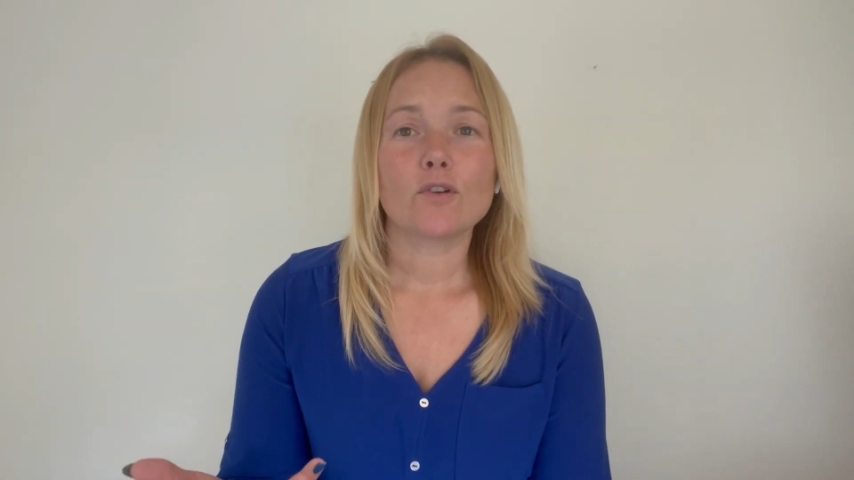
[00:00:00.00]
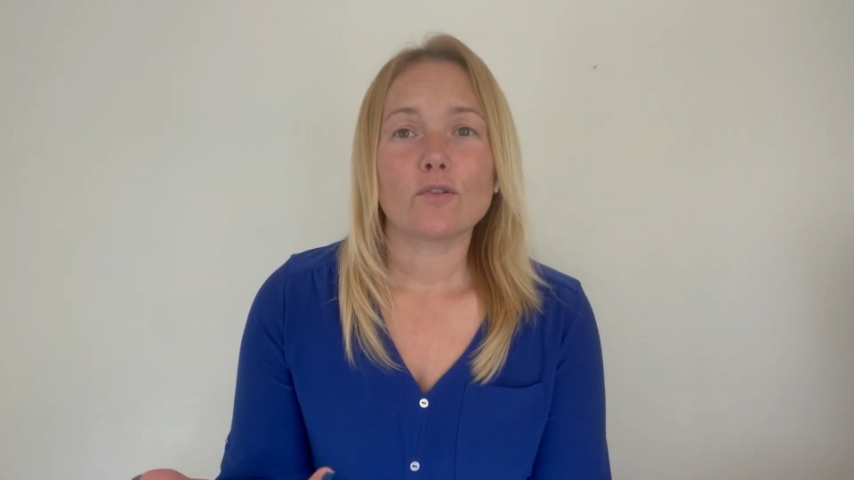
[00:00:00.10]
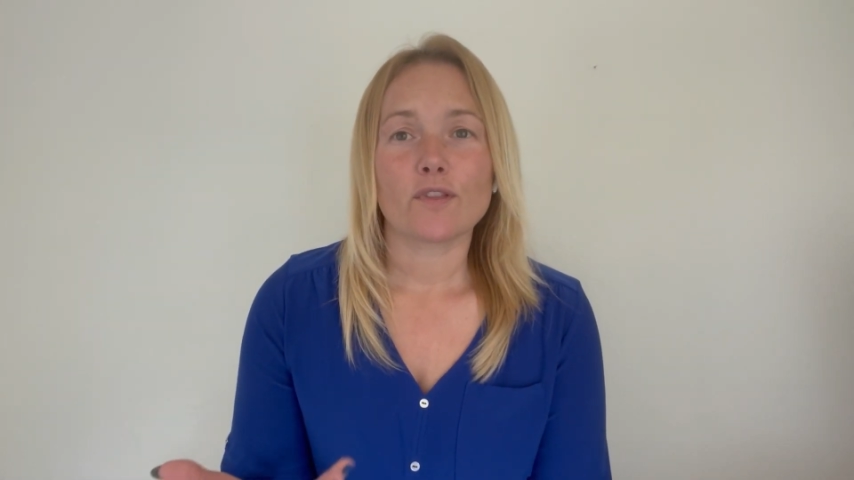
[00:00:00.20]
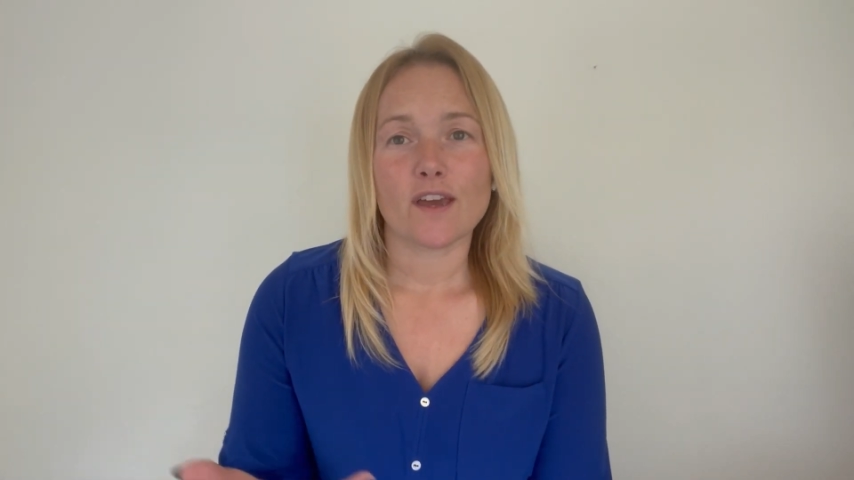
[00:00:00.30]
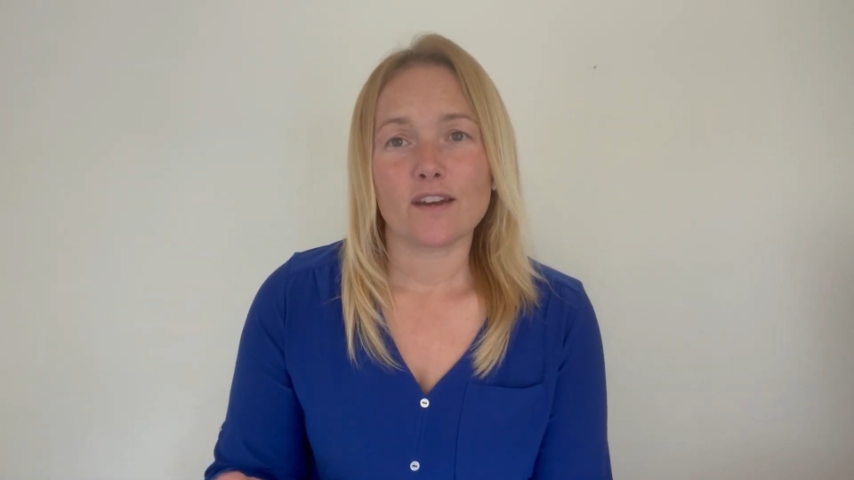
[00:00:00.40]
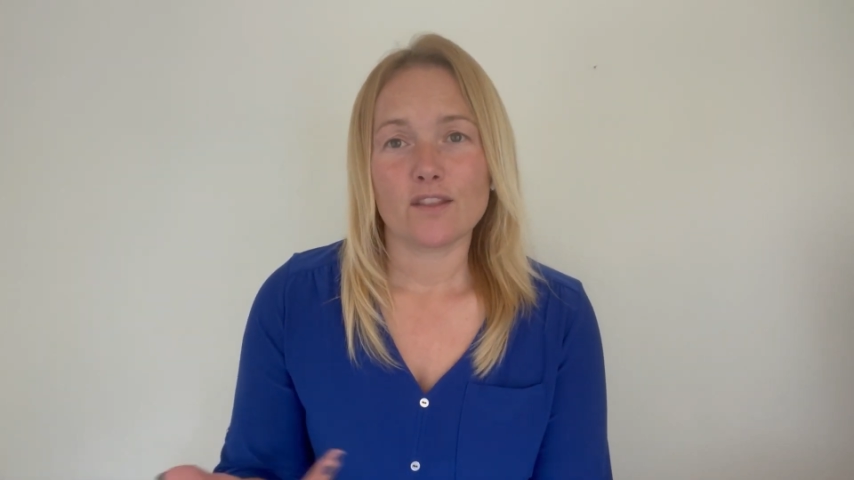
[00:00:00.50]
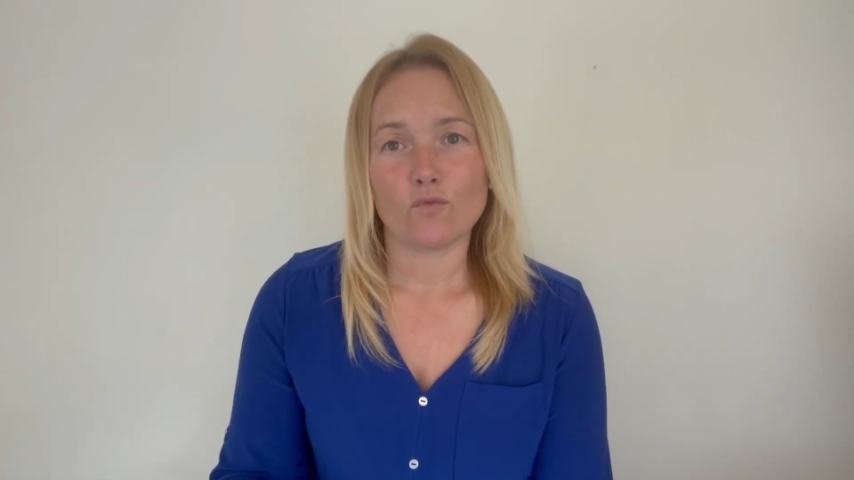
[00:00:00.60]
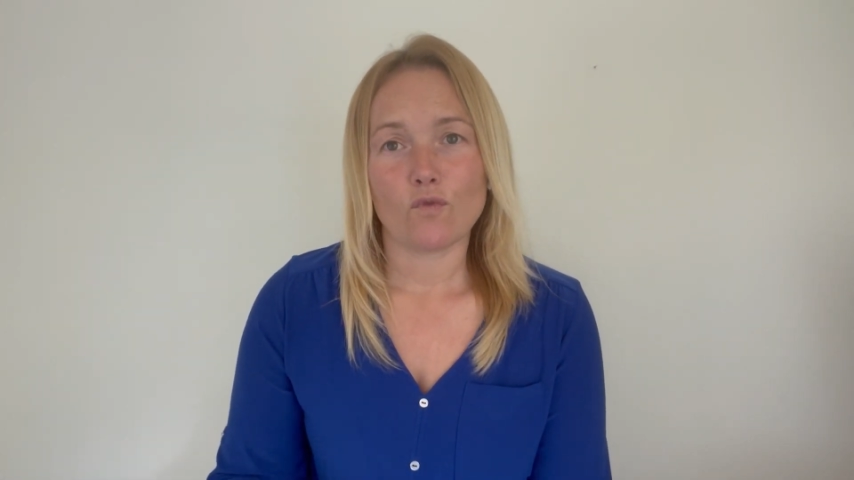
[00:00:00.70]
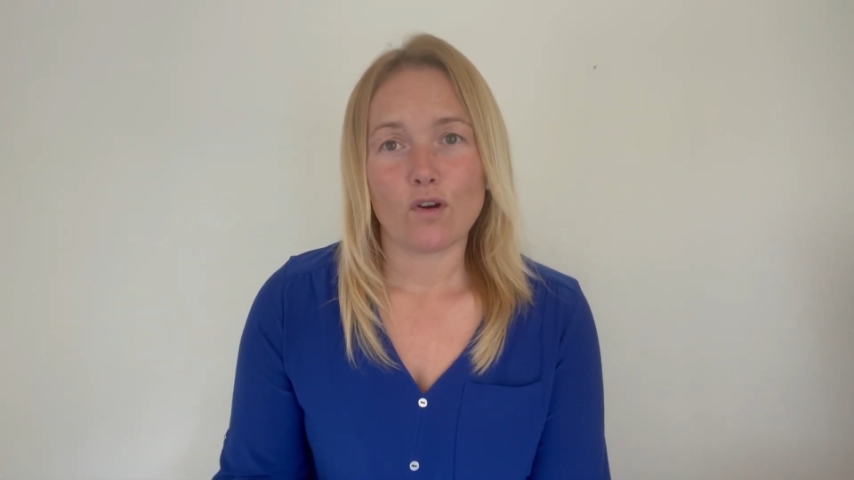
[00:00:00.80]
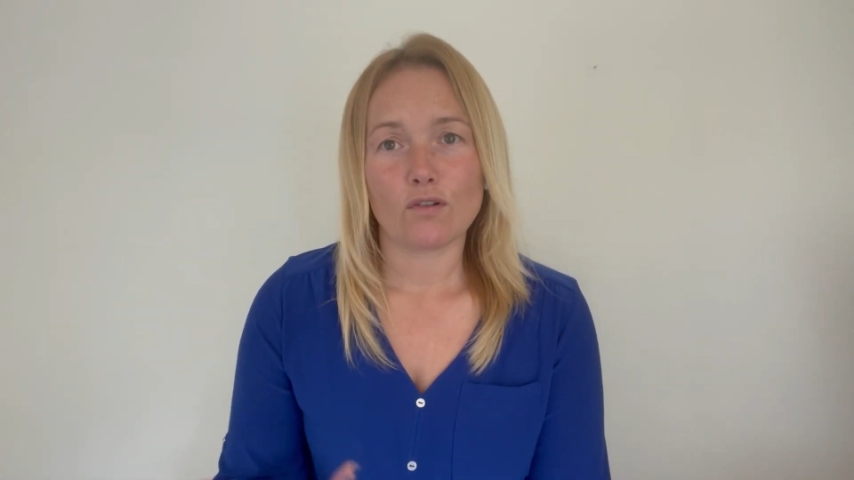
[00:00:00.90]
you're then in
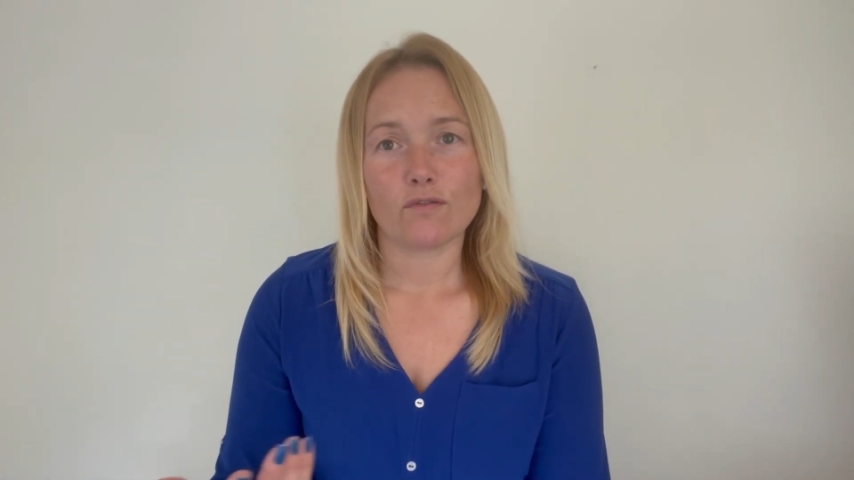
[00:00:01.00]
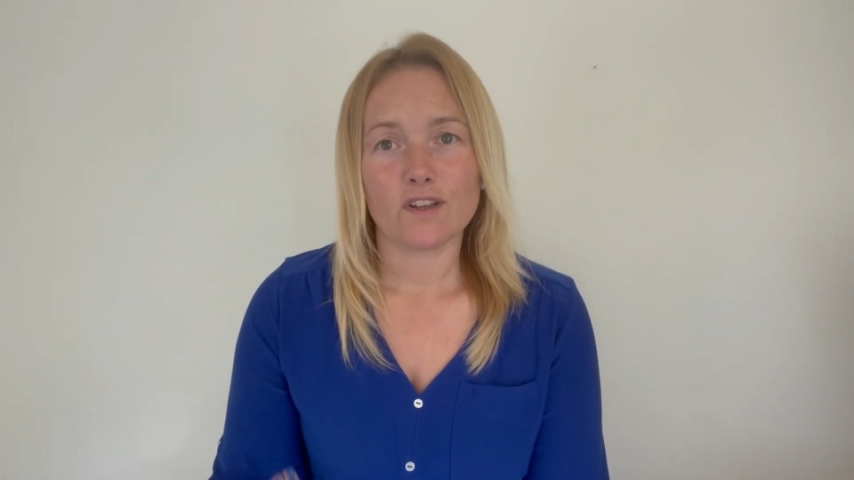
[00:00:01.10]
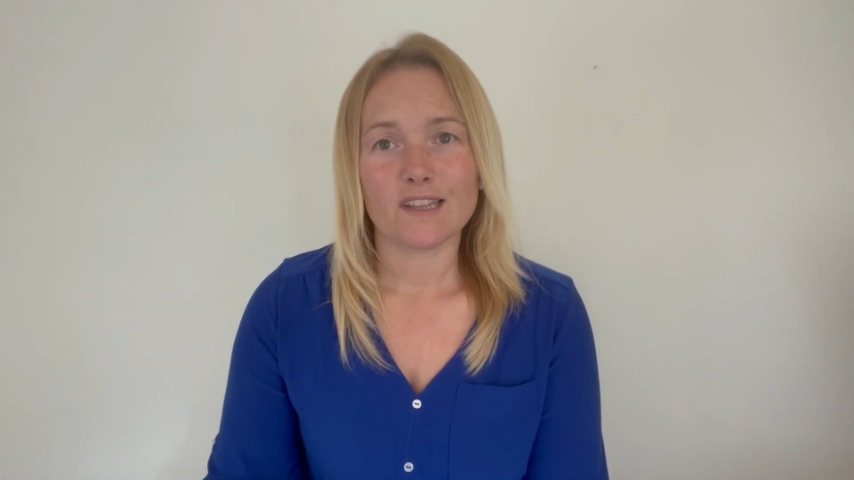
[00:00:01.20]
the wrong for